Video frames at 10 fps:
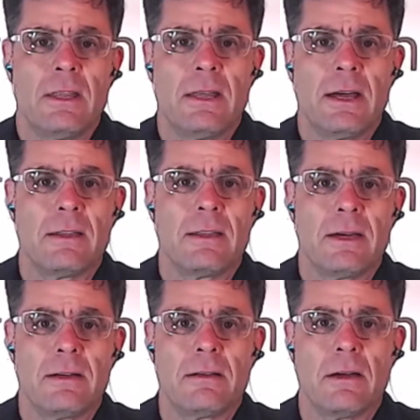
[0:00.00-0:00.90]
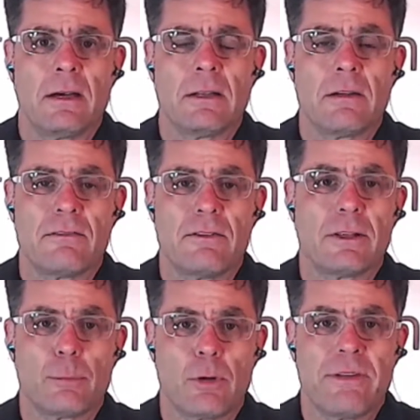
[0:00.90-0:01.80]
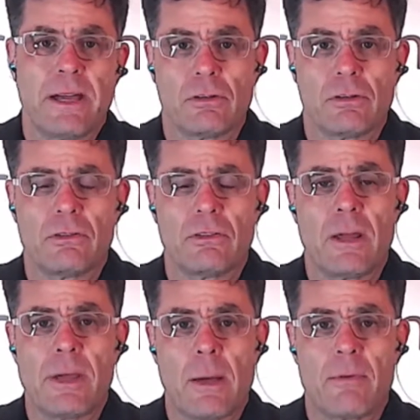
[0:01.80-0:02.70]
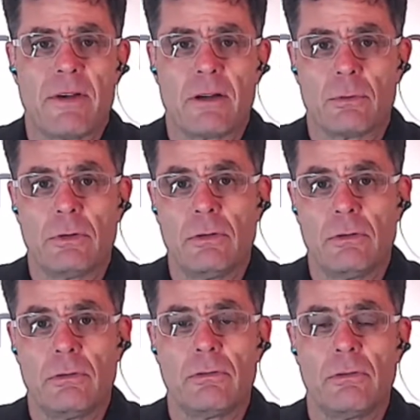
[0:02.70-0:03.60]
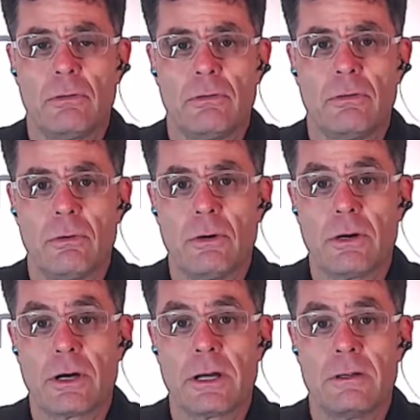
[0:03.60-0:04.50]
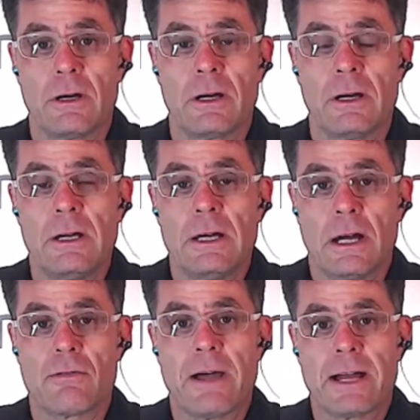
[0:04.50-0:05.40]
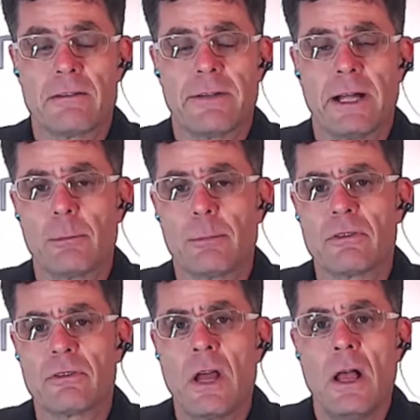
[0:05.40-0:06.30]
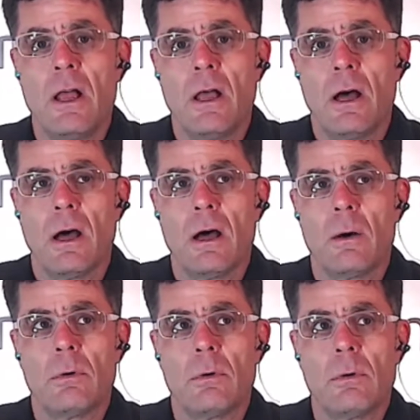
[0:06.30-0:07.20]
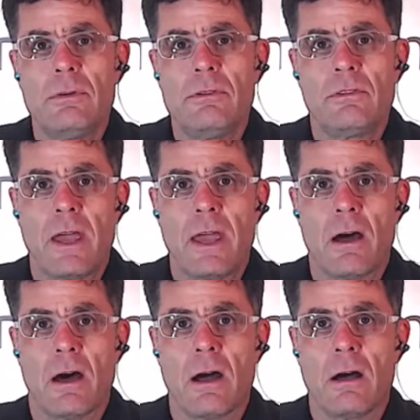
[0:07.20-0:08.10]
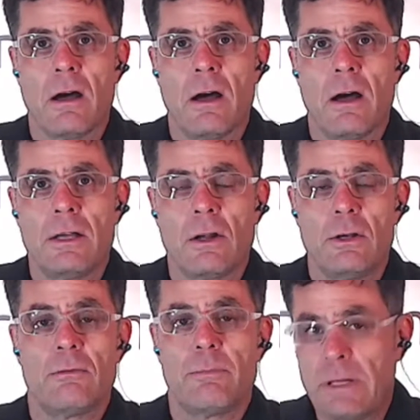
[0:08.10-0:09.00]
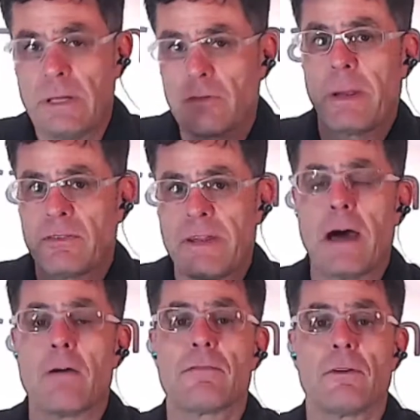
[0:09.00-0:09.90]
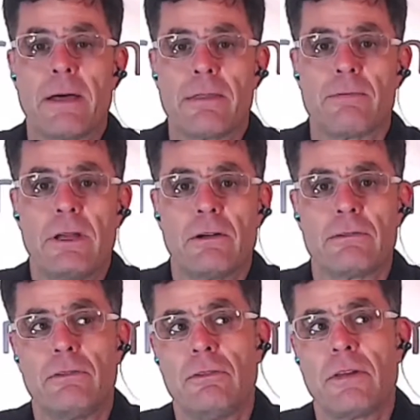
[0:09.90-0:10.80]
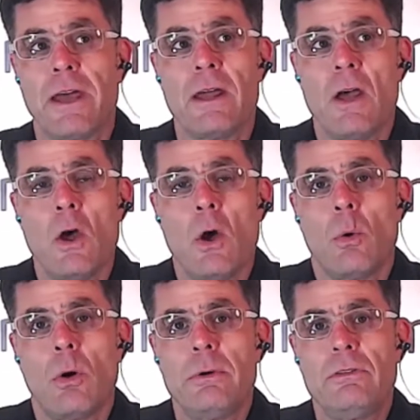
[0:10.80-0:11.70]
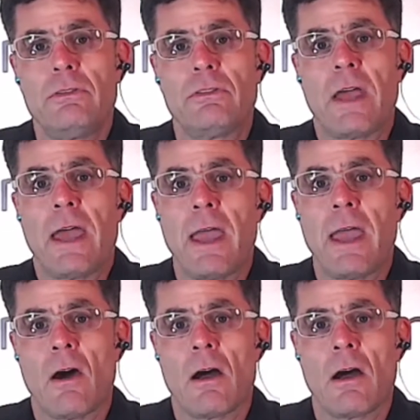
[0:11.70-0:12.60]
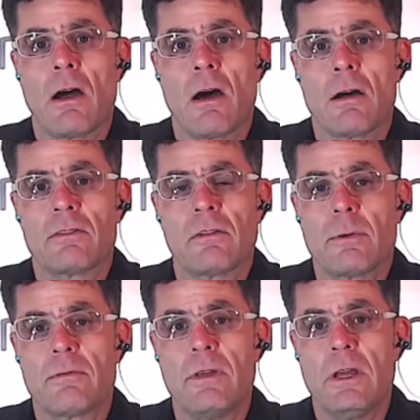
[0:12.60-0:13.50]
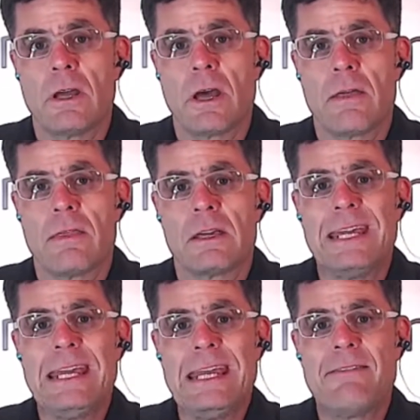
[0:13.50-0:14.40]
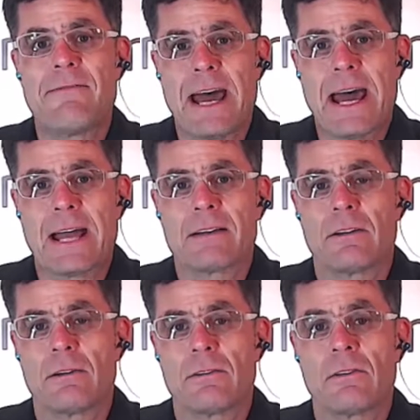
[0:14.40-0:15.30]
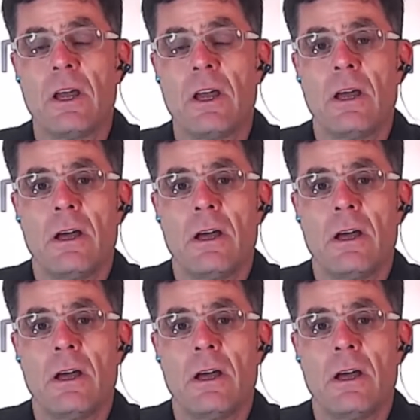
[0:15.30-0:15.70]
that a lot of developer evangelists and API providers will use to hook and attract developers. What would you say are, you've been in the space now for about 3 years, as you said. What would you say are some of the key factors